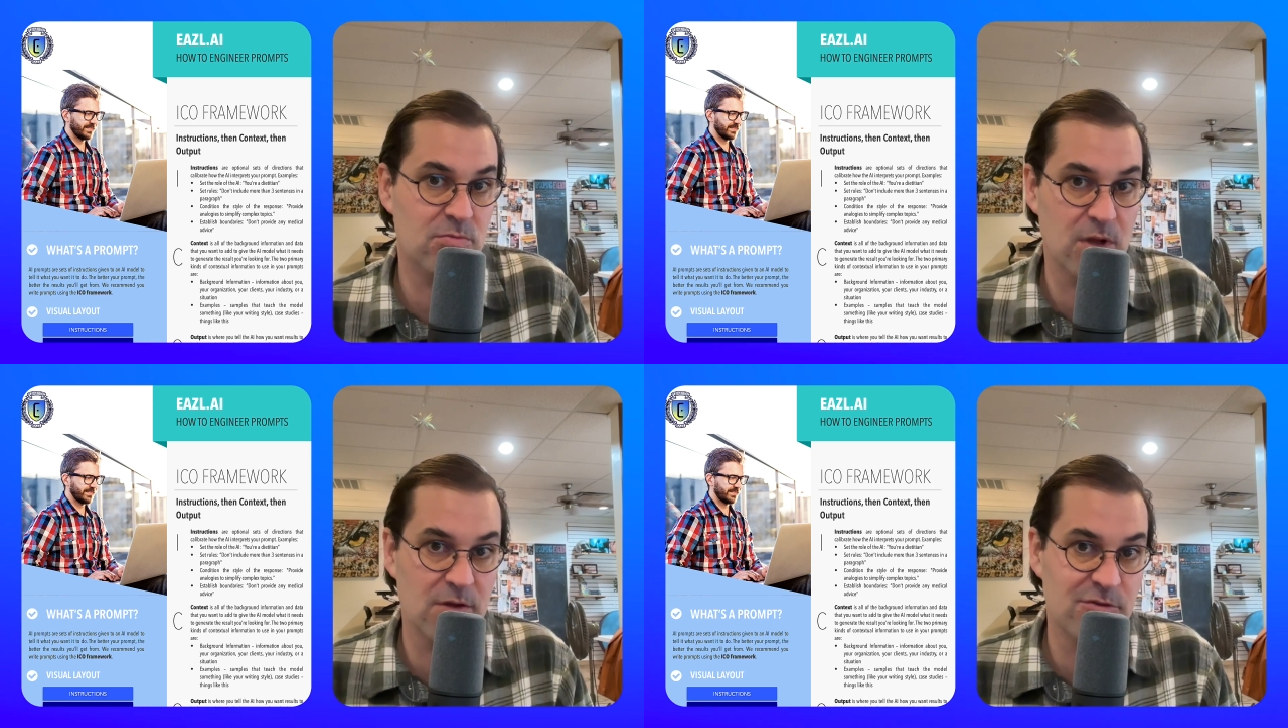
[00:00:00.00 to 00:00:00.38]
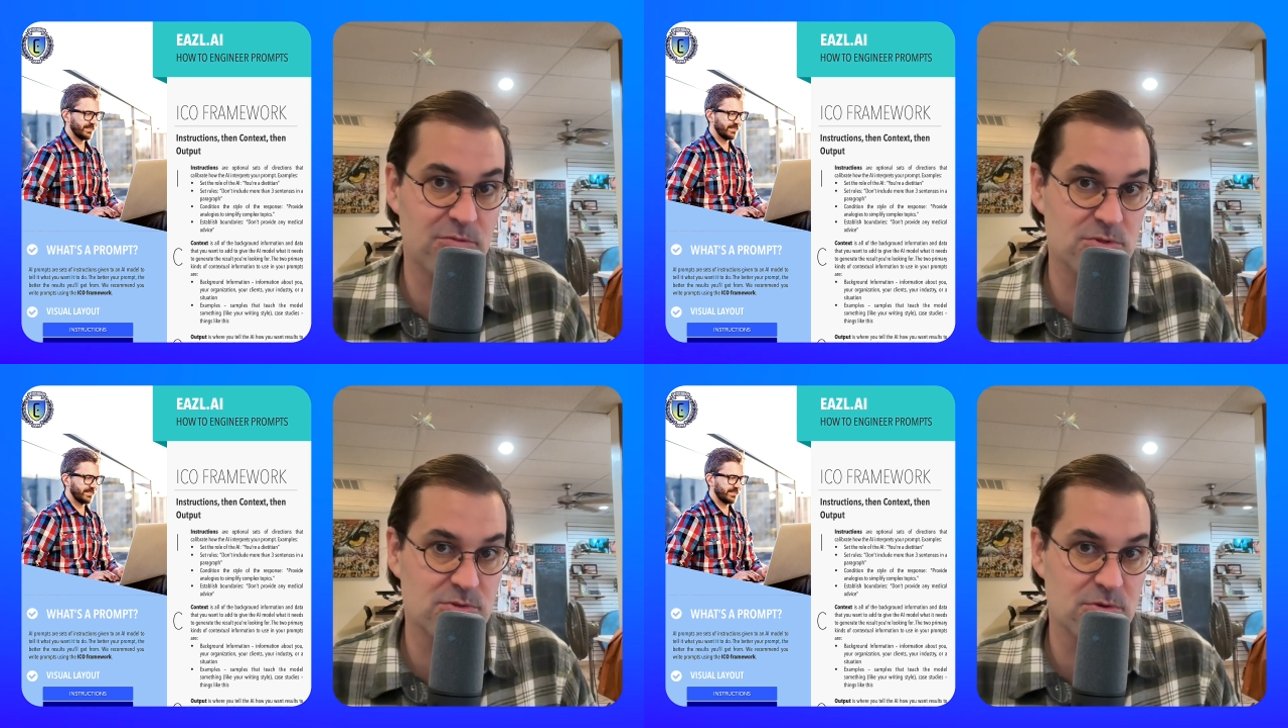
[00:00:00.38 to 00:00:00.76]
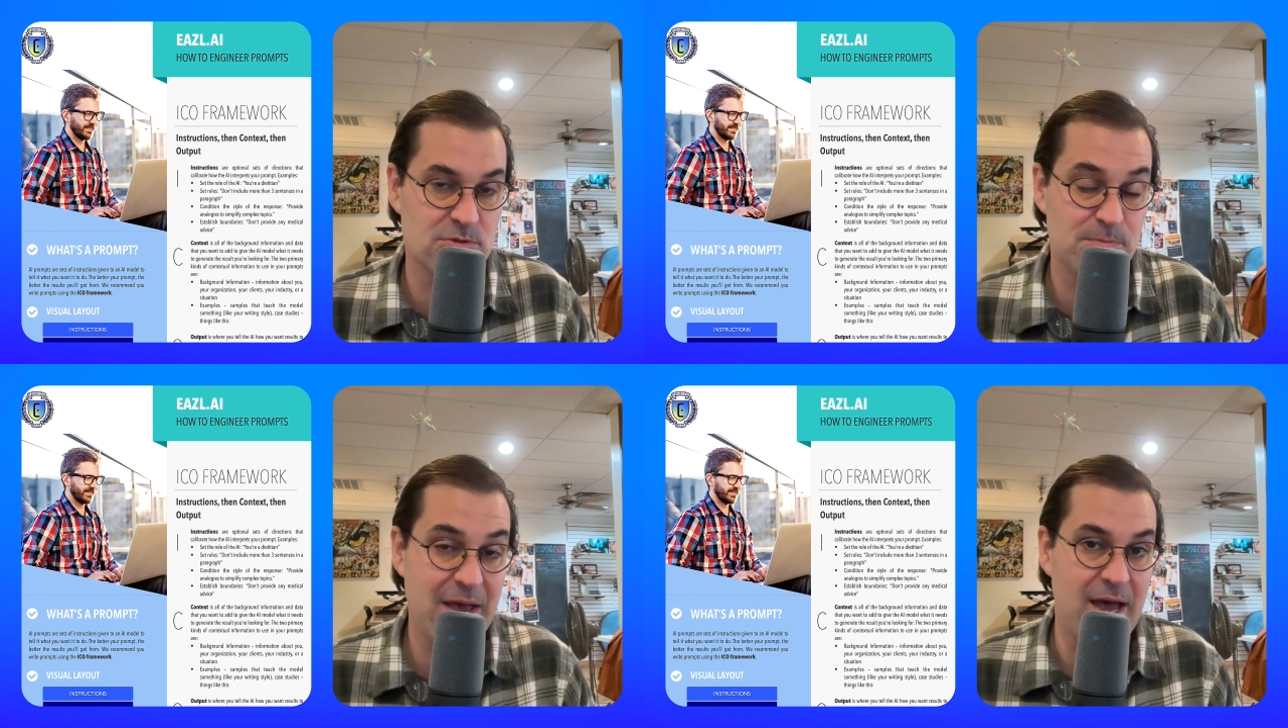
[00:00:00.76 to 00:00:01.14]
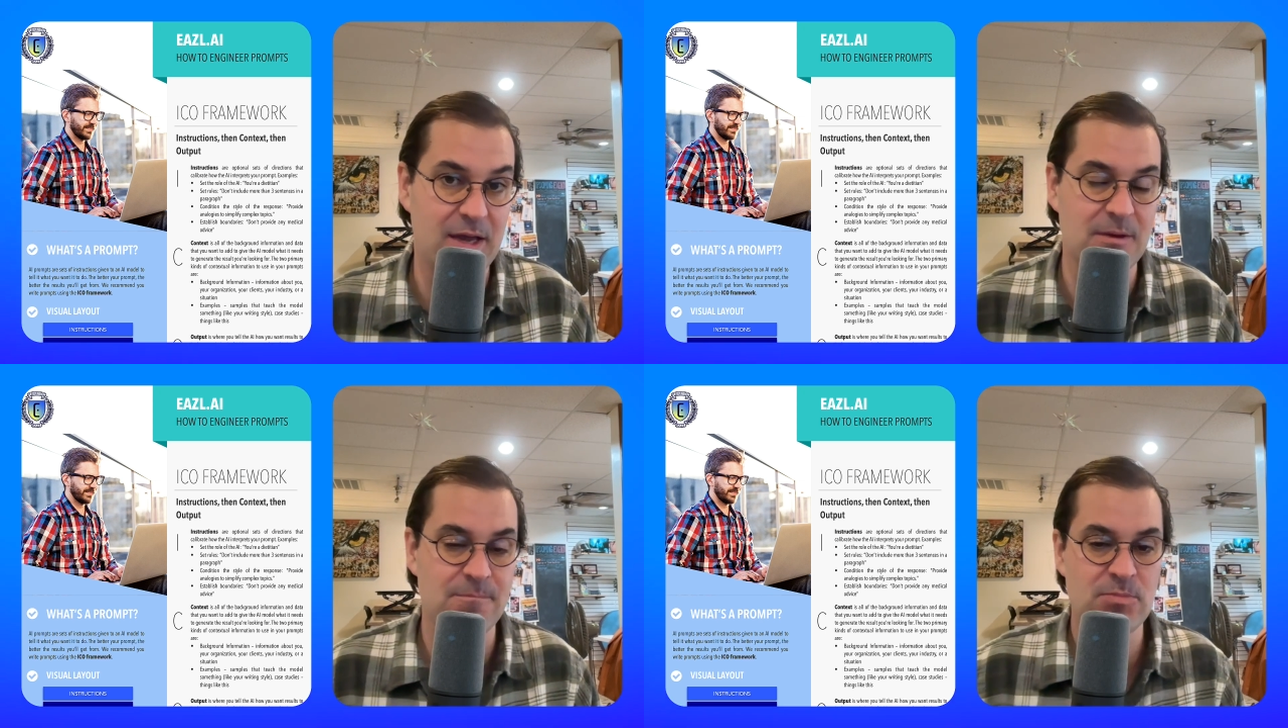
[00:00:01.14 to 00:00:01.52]
relevant results
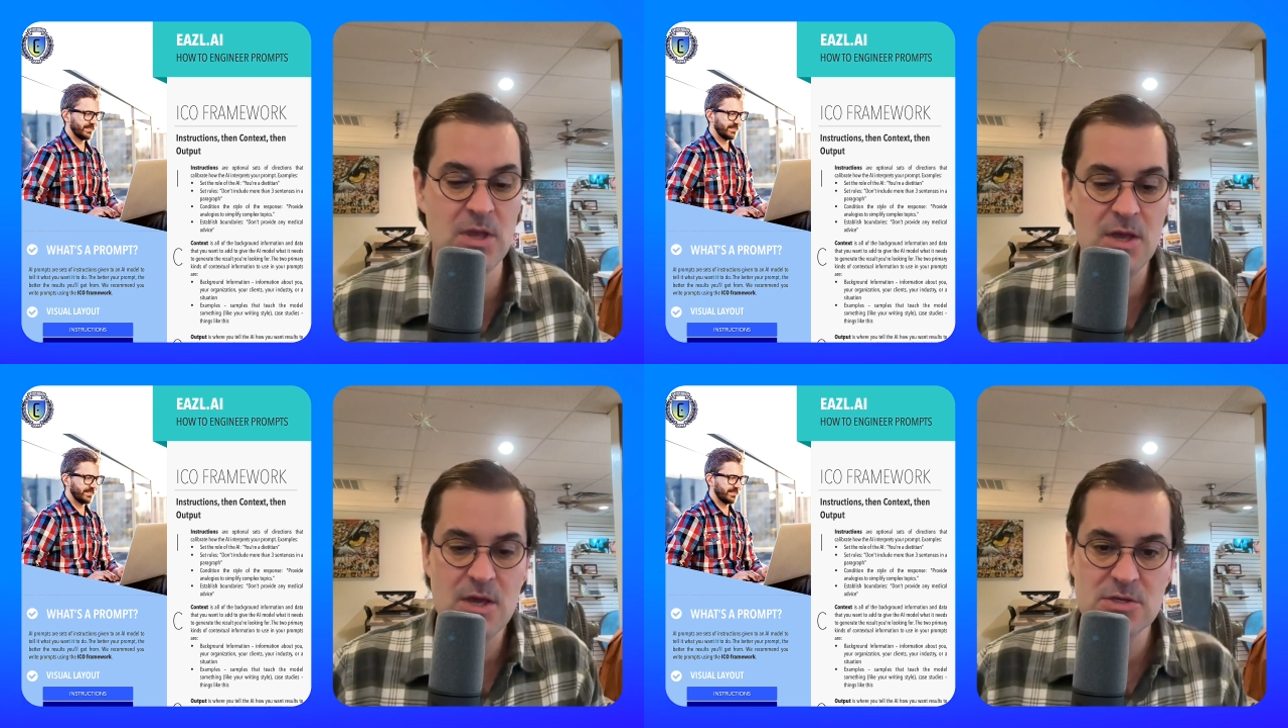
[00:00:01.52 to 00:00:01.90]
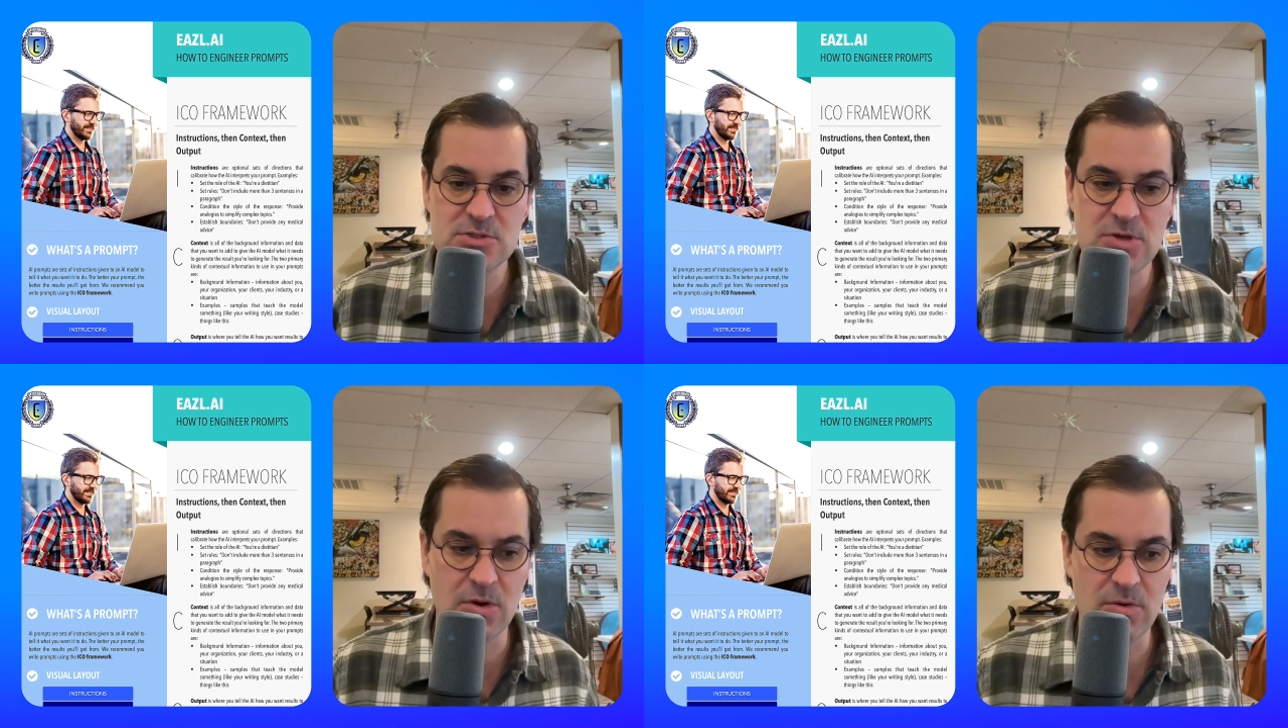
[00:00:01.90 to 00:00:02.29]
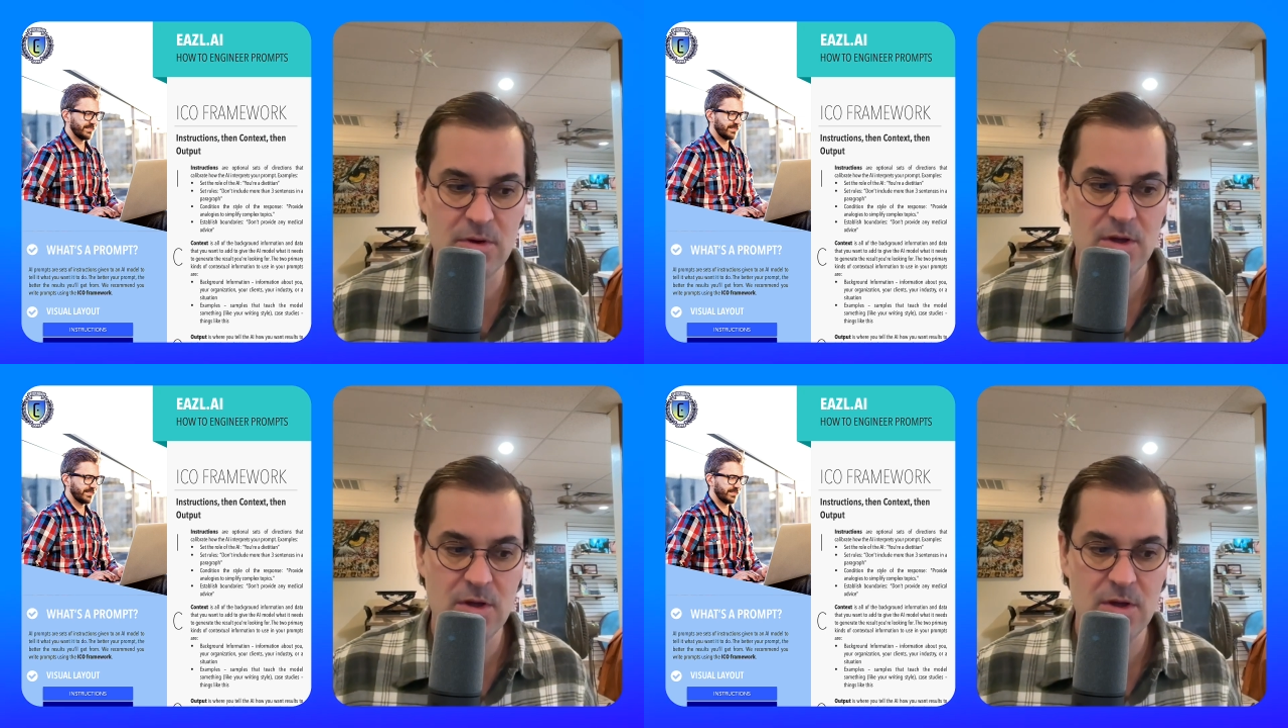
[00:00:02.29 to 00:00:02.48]
back. So